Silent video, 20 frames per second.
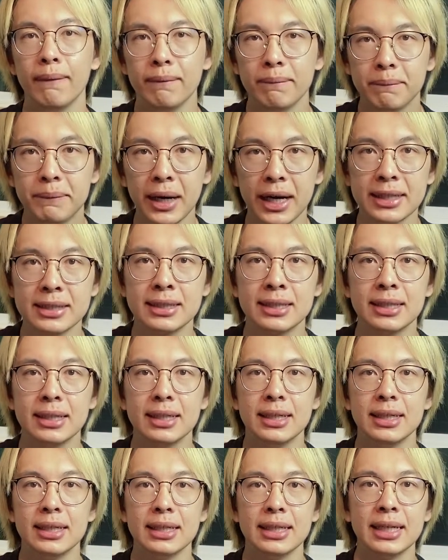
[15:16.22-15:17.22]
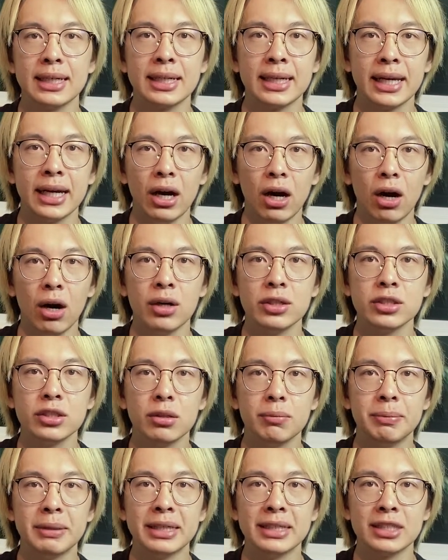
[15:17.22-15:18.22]
But it can also
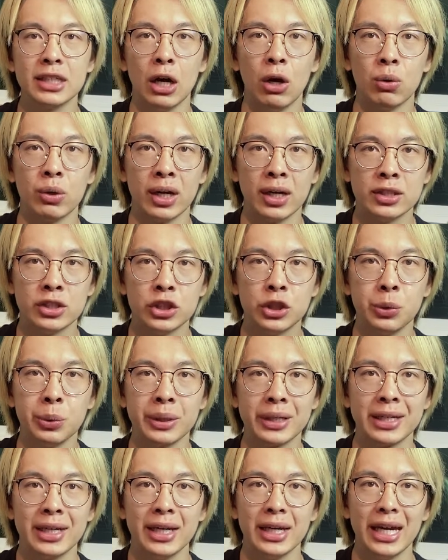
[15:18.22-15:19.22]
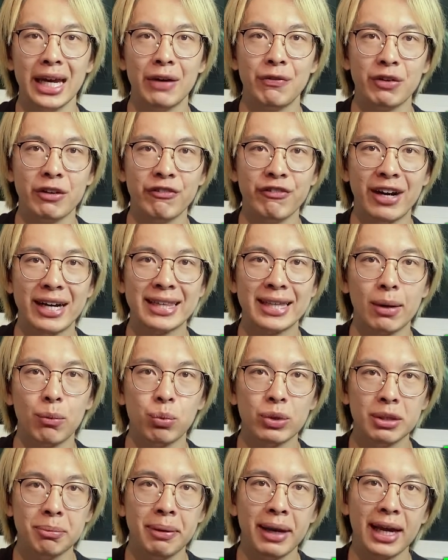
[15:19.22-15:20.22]
be its own undoing if we find that
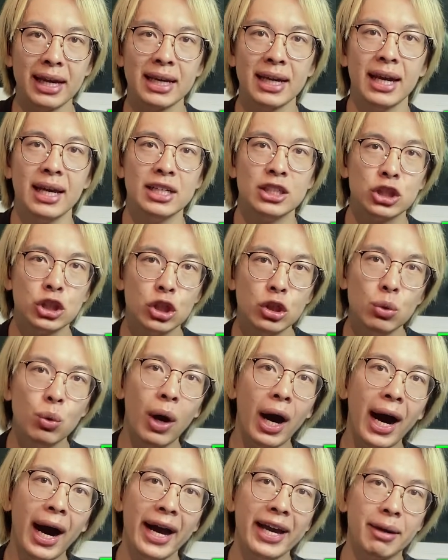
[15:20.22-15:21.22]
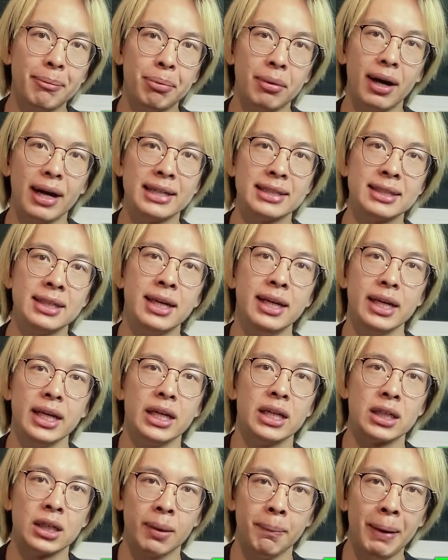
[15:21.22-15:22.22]
we pay too high a price
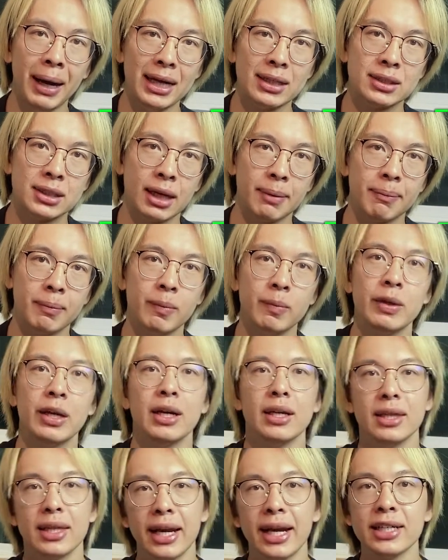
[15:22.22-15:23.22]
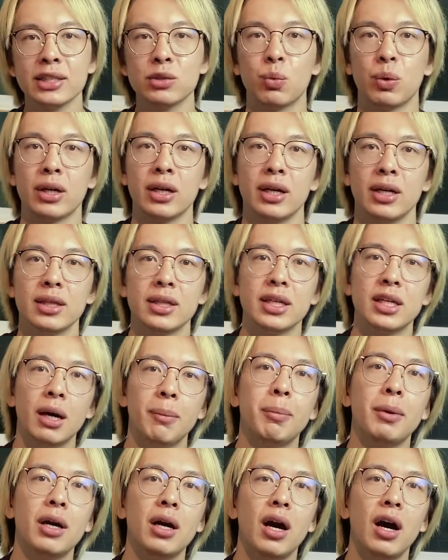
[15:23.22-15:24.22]
in compile time. The next one, the
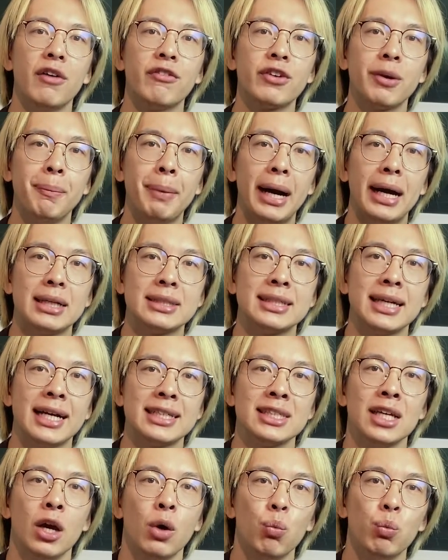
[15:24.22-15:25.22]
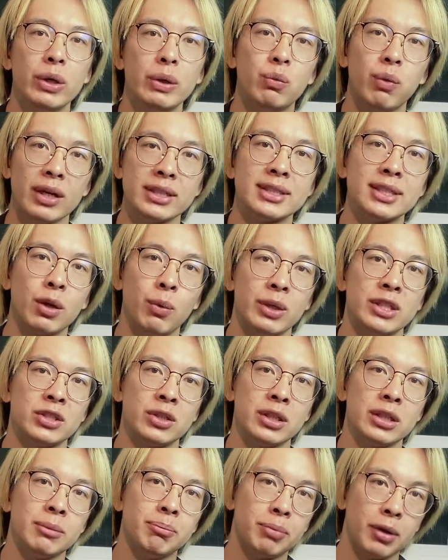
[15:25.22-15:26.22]
number of compile tasks we run
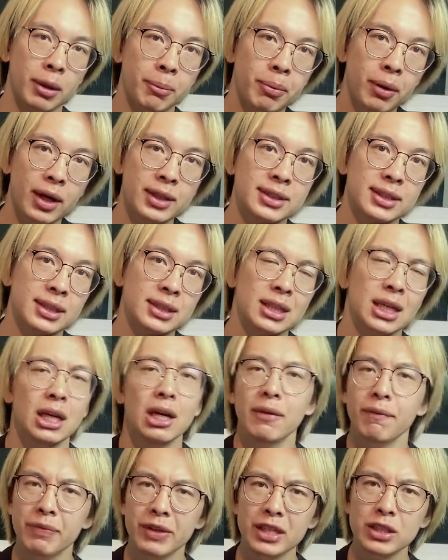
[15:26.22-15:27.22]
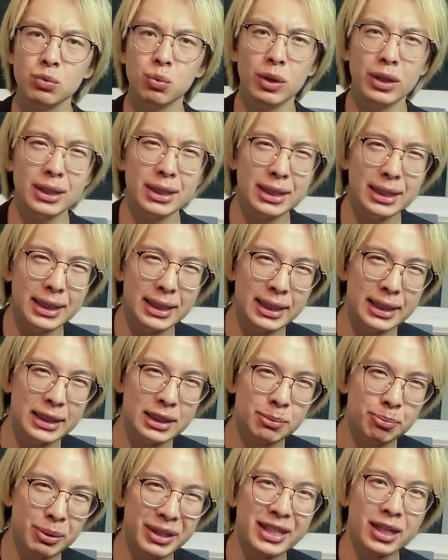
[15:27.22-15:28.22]
sequentially per process. This one is
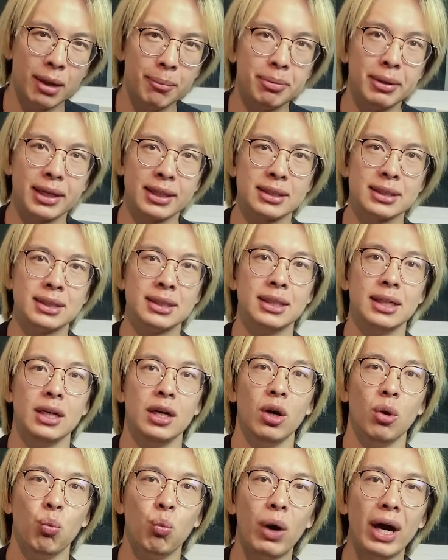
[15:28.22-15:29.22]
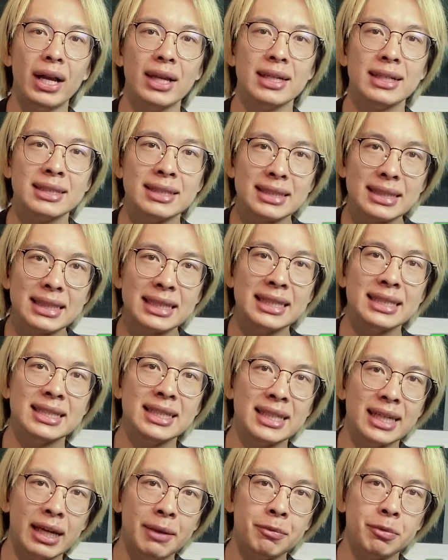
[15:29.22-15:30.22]
pretty complex. While it's easy
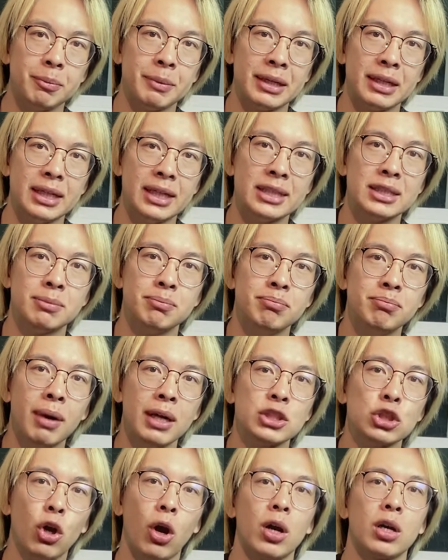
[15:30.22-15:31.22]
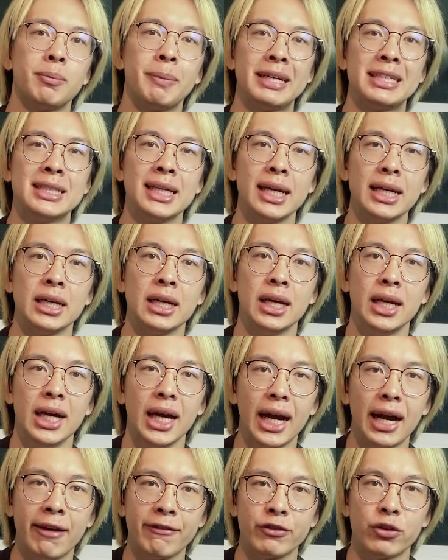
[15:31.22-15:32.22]
to implement, it's much harder to maintain.
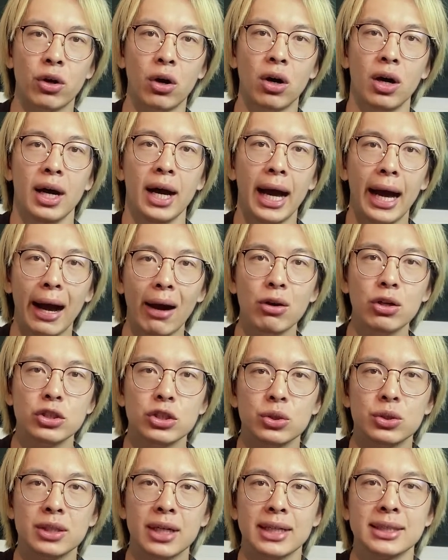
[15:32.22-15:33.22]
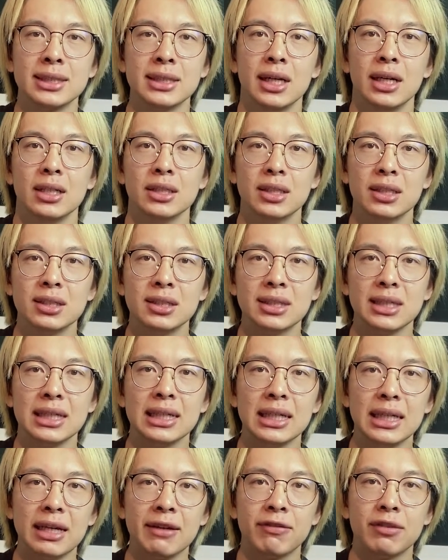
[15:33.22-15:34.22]
After all, how could you test to see
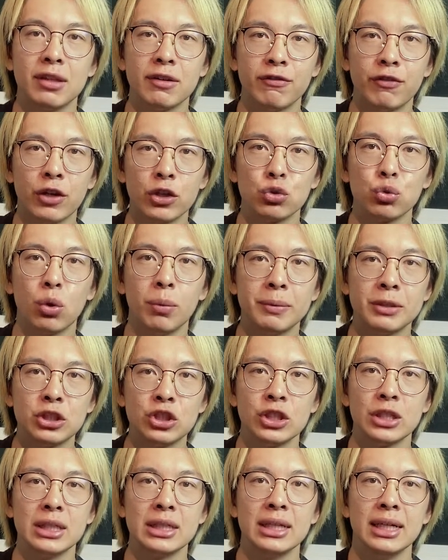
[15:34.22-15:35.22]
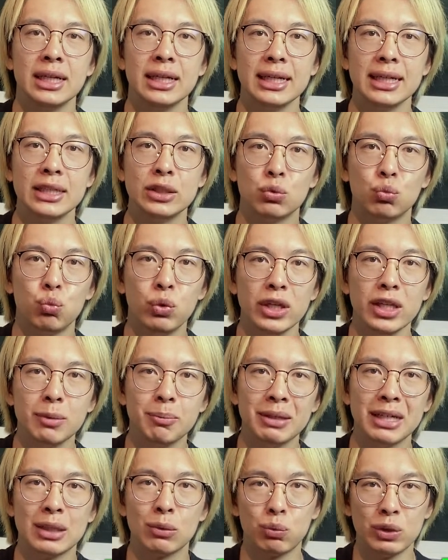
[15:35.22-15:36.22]
if the virtual machine is really
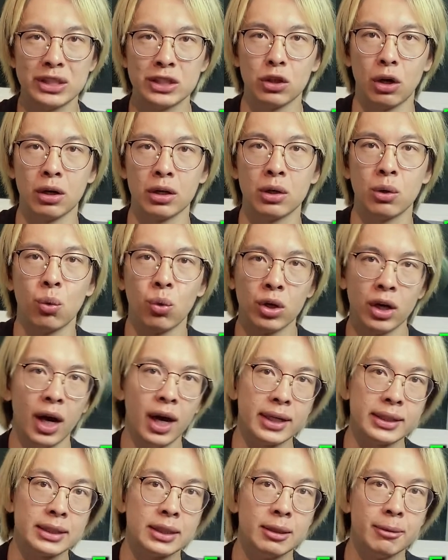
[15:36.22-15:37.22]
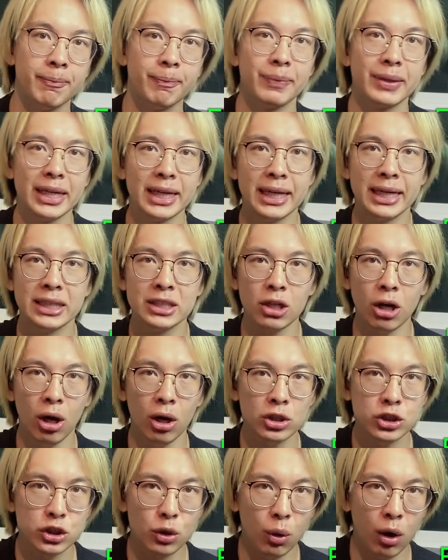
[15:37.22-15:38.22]
being restarted or not? It is
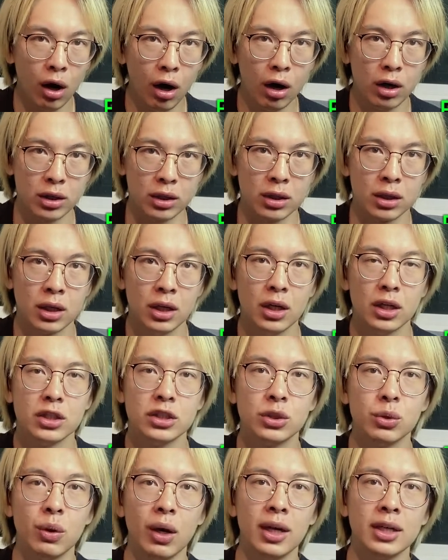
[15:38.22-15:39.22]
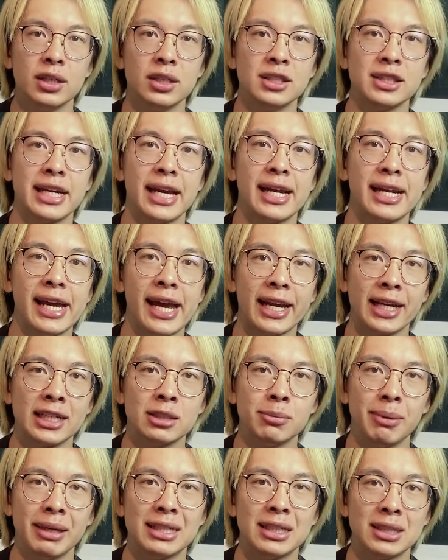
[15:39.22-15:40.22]
also harder to understand and
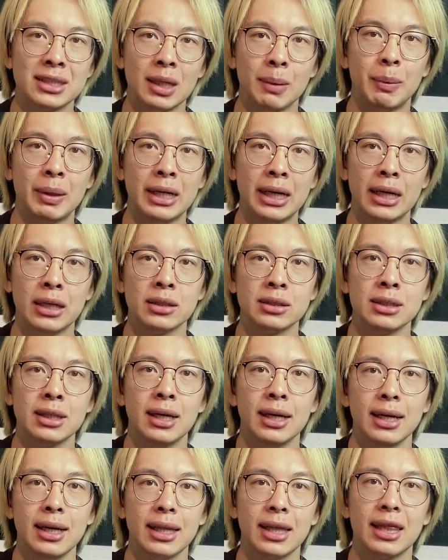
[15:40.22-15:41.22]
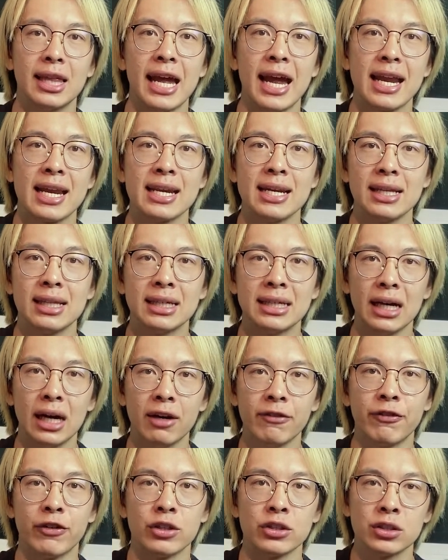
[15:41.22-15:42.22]
explain to someone else than the
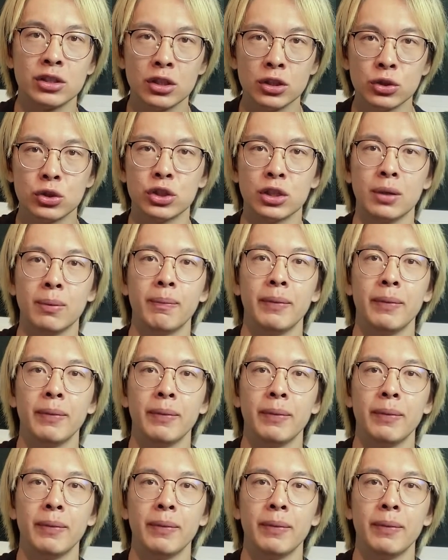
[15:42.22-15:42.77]
first solution.